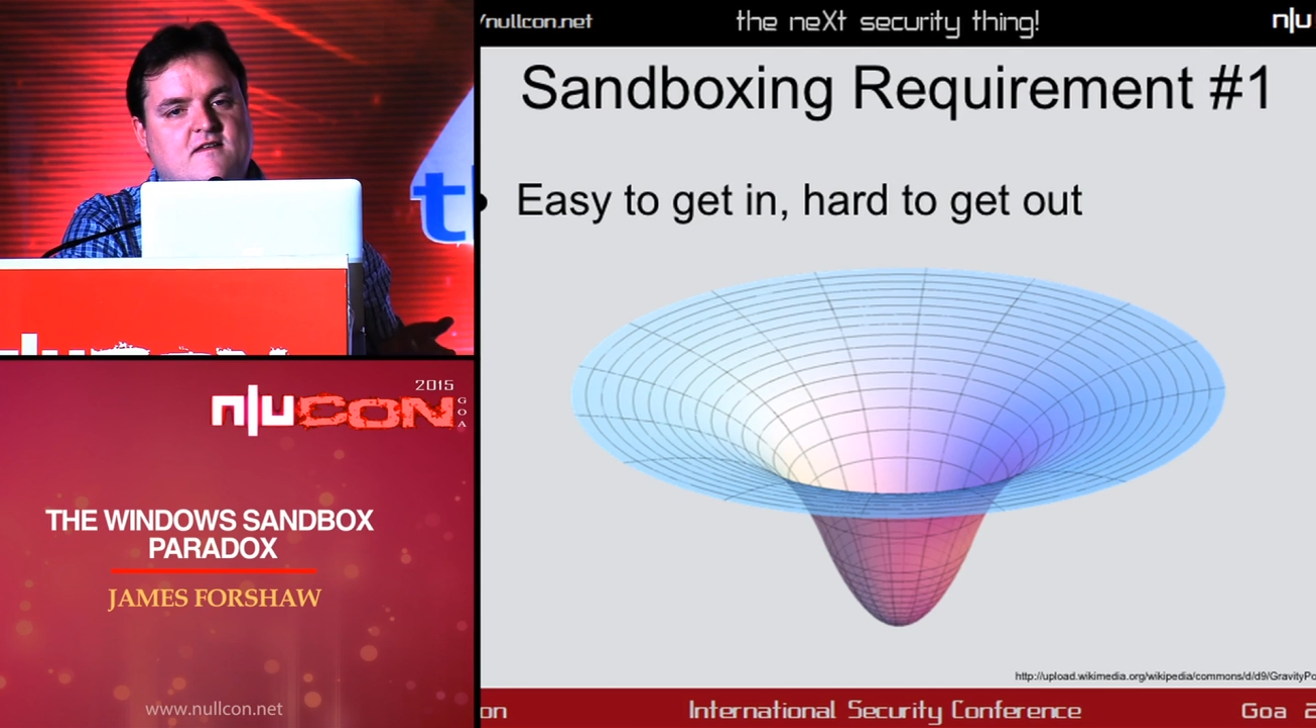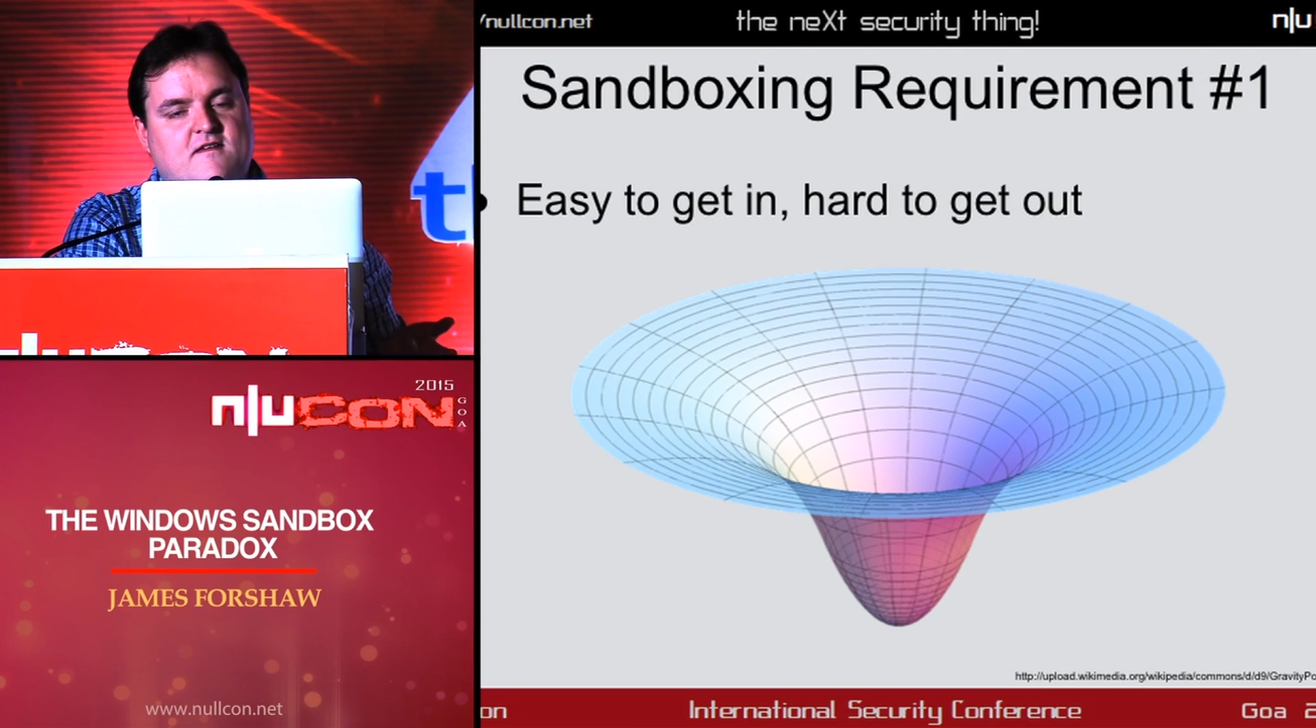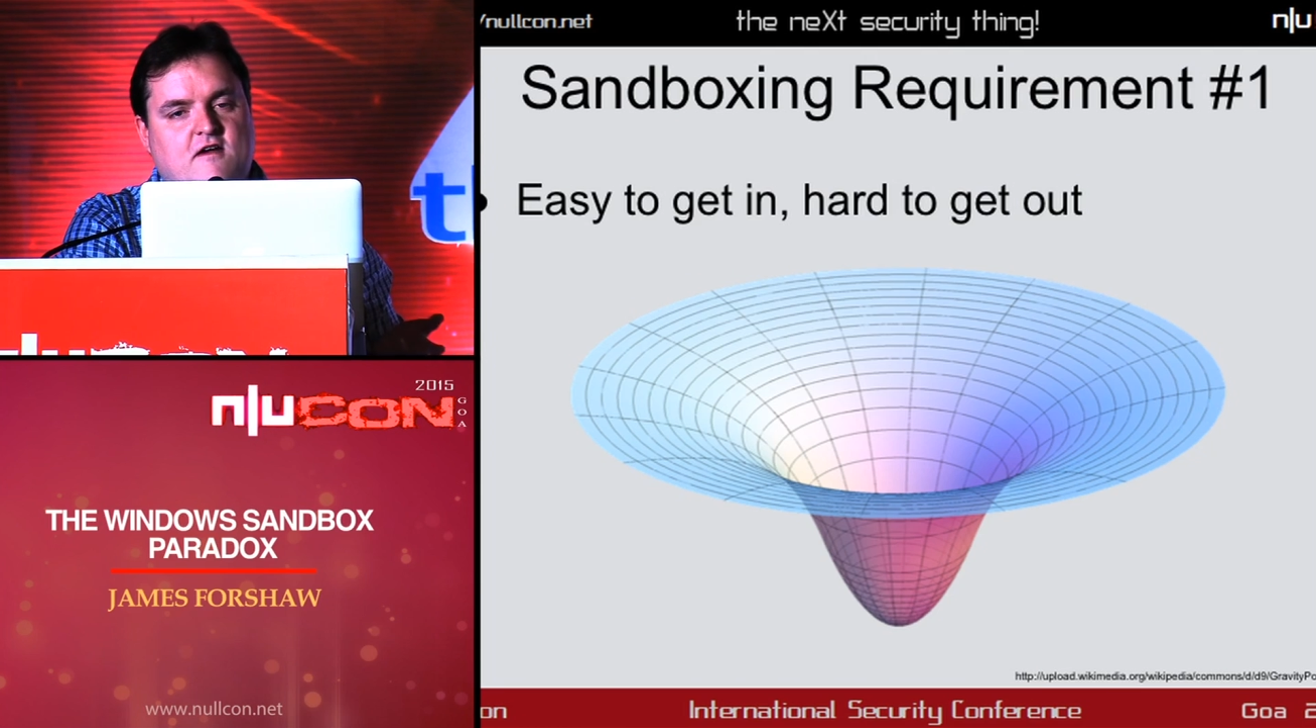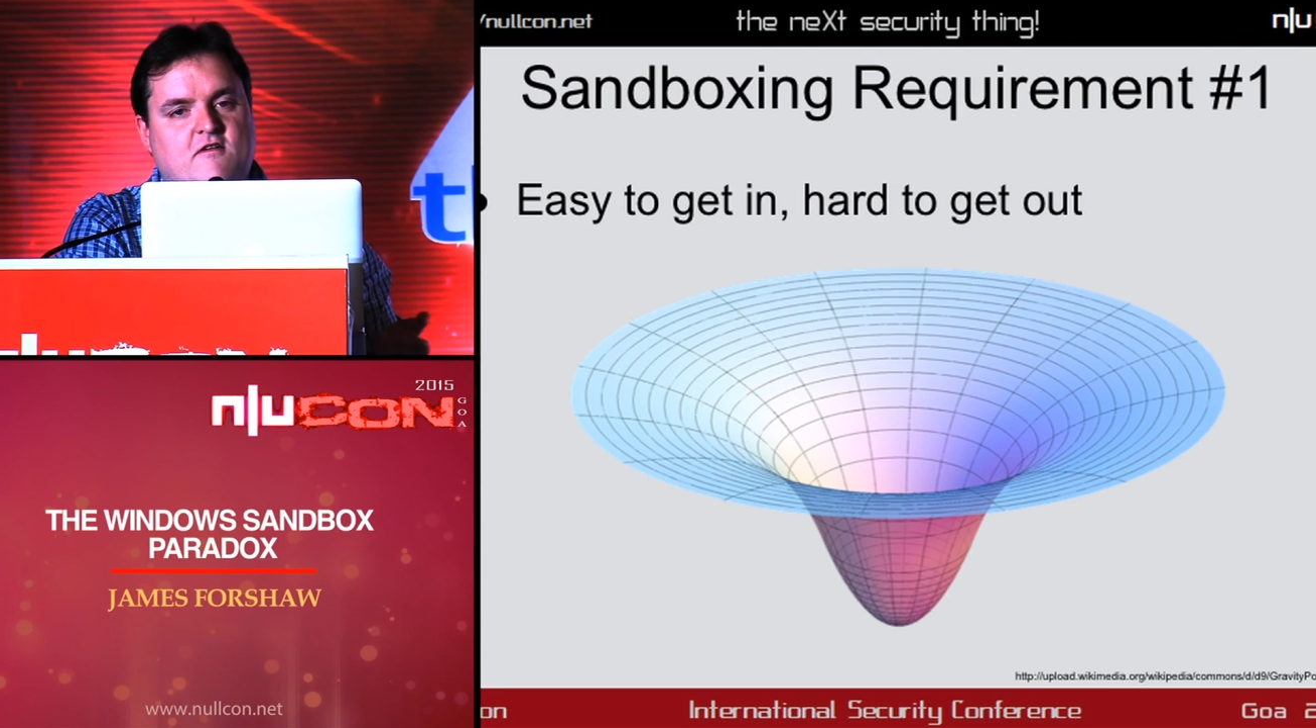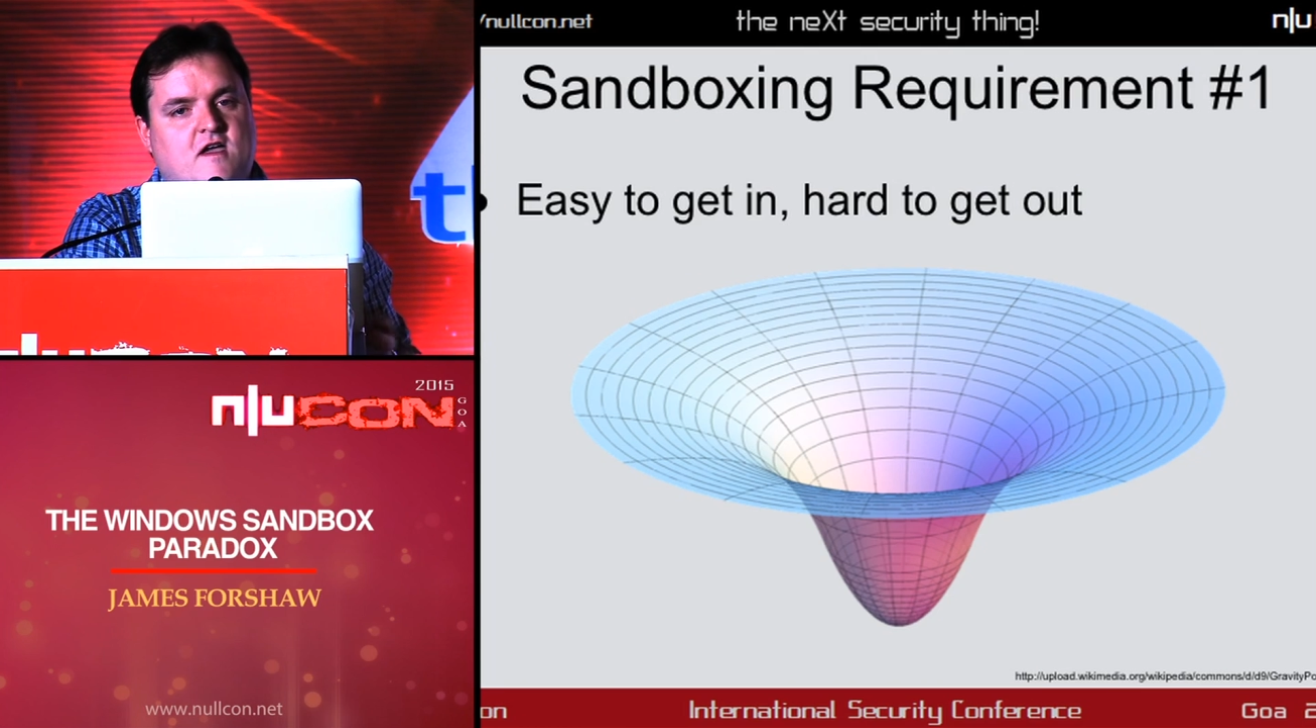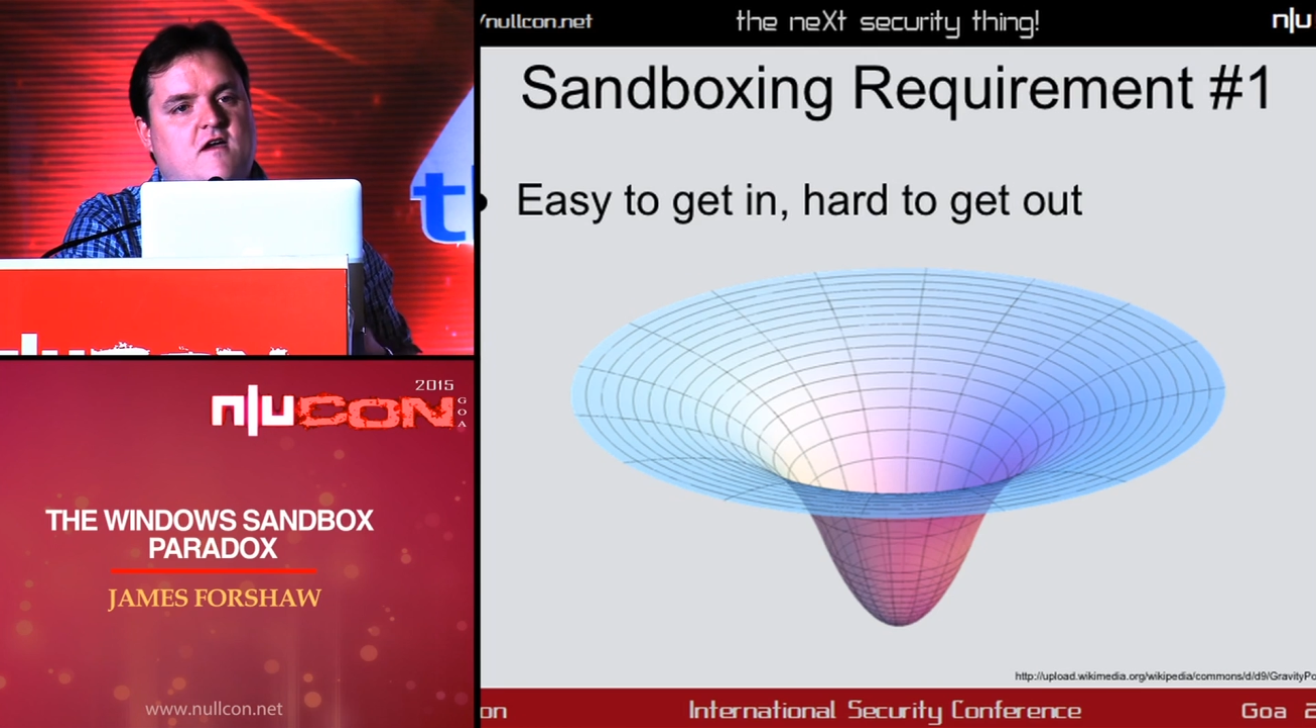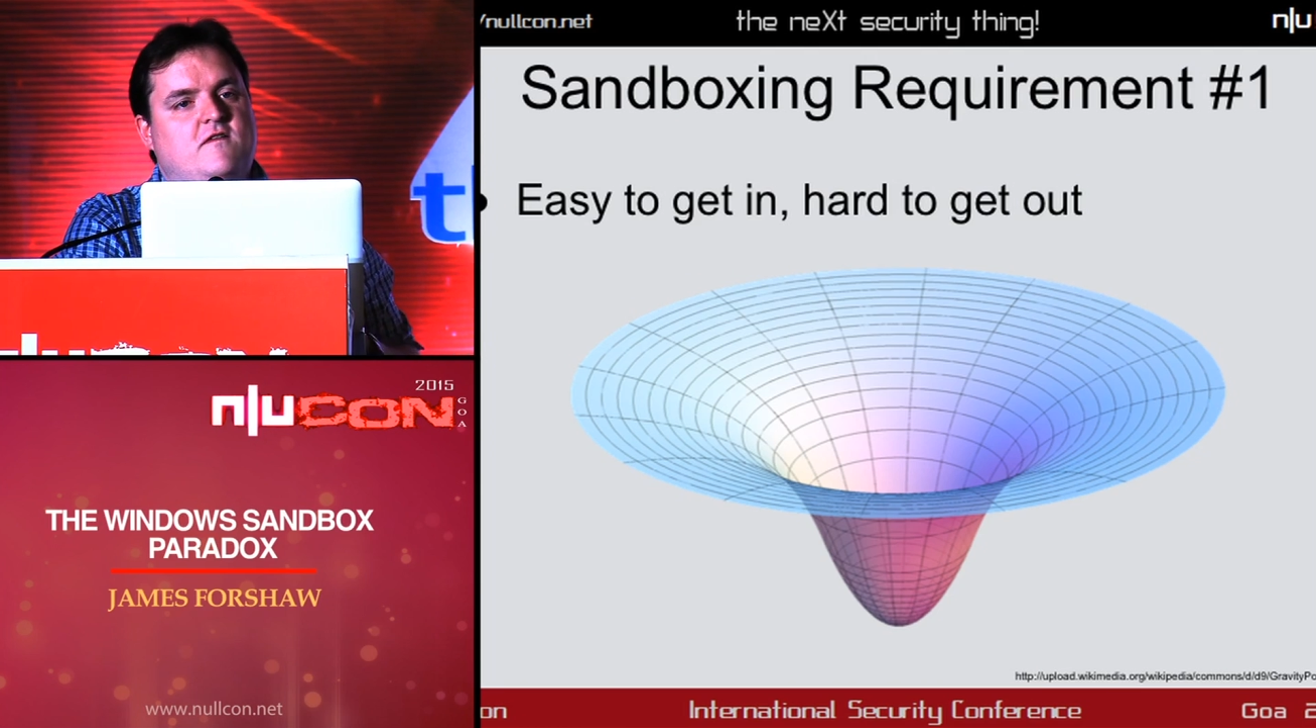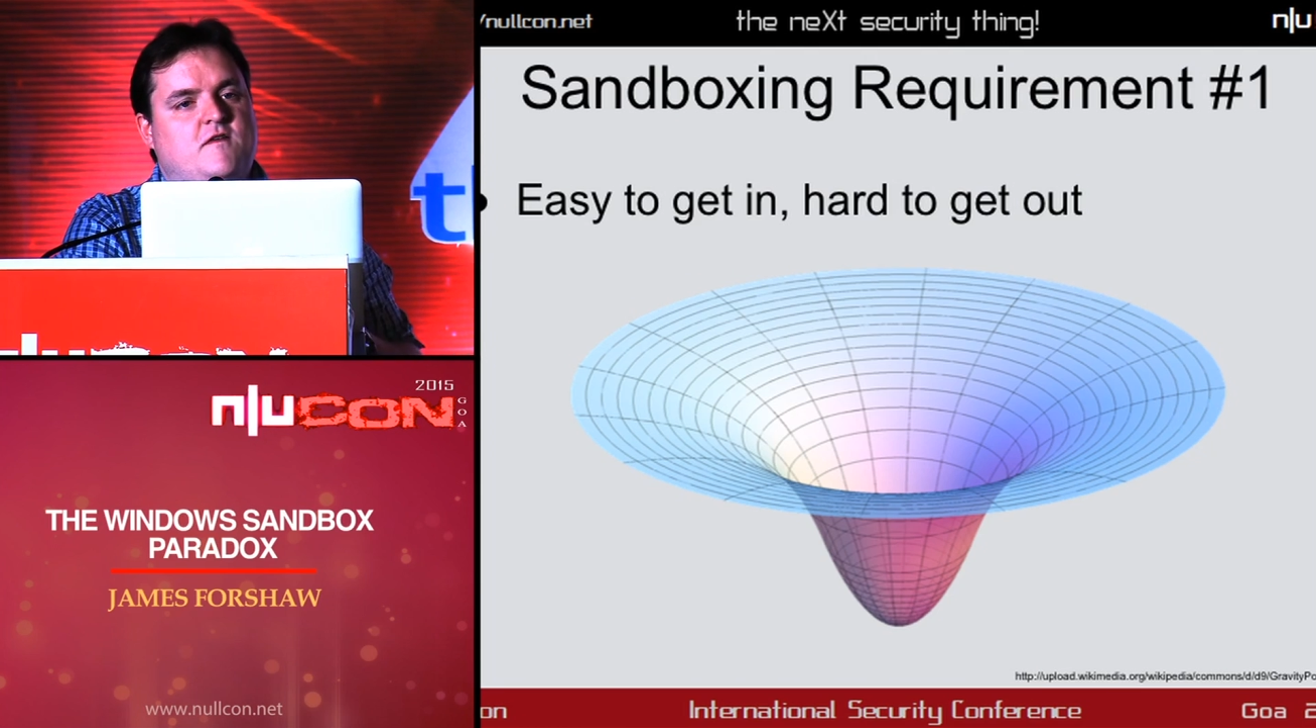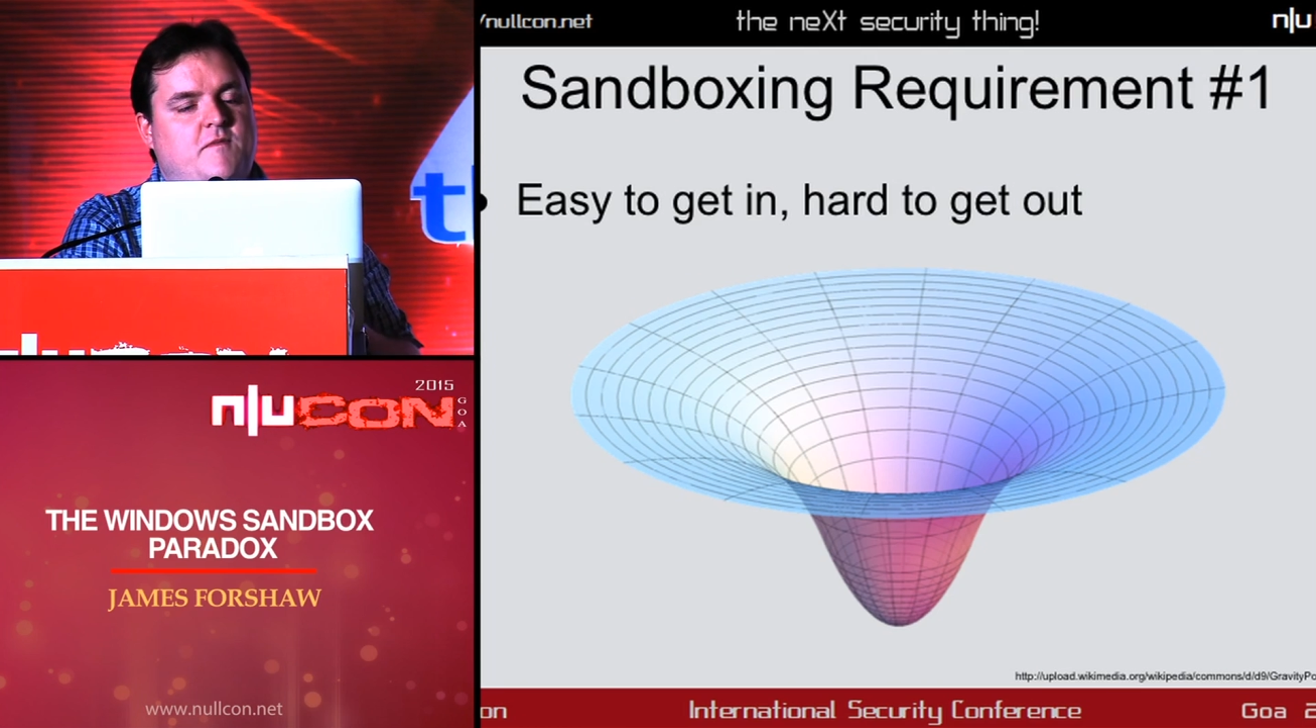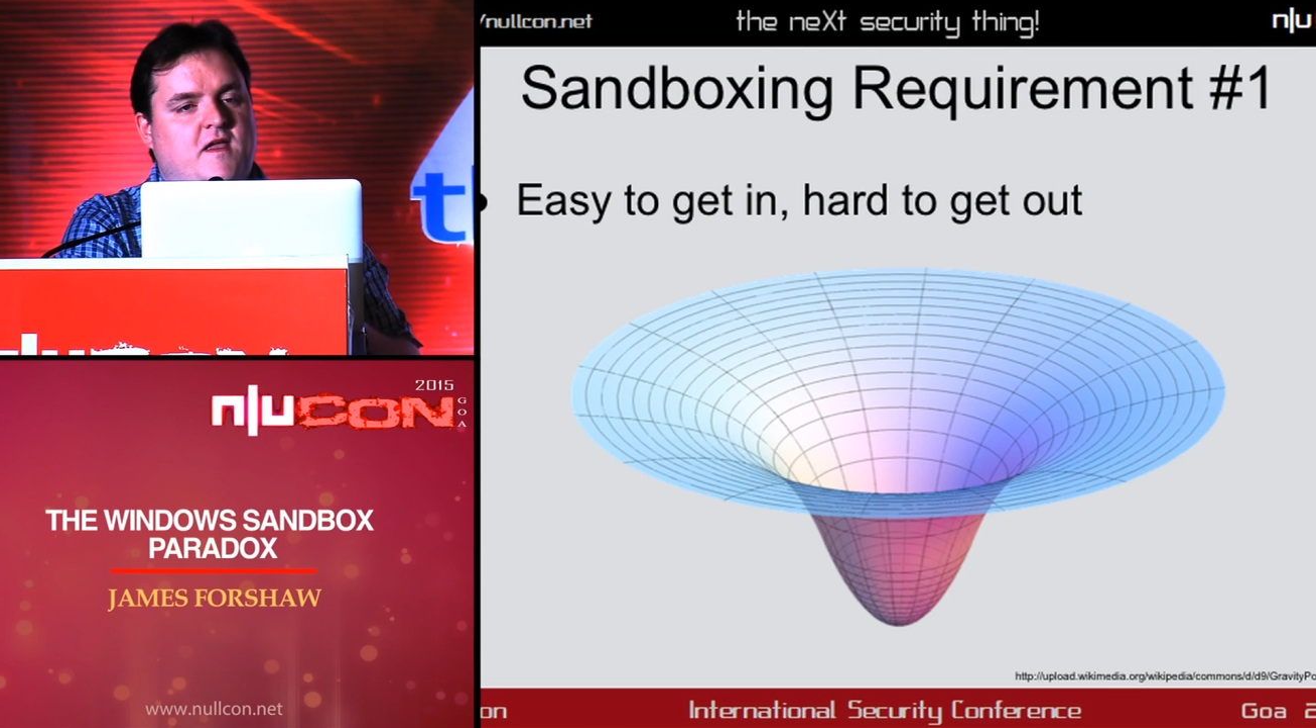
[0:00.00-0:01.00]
shellcode to